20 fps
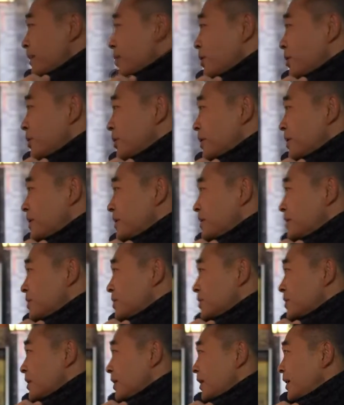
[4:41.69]
according
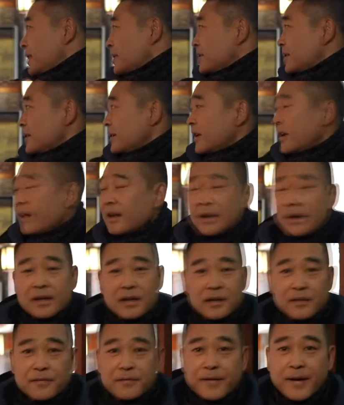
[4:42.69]
to the legend, and
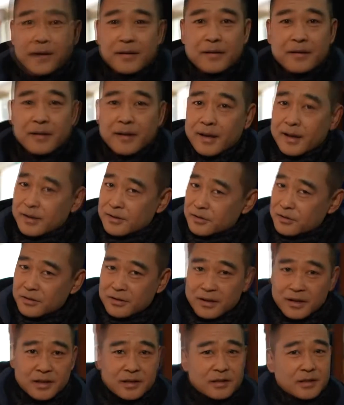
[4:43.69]
he found it
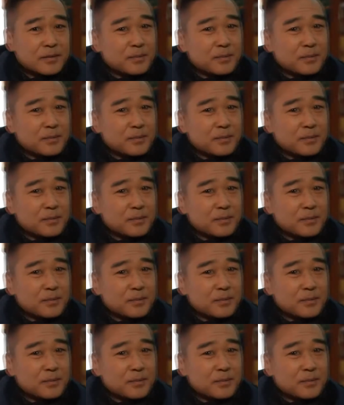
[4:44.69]
actually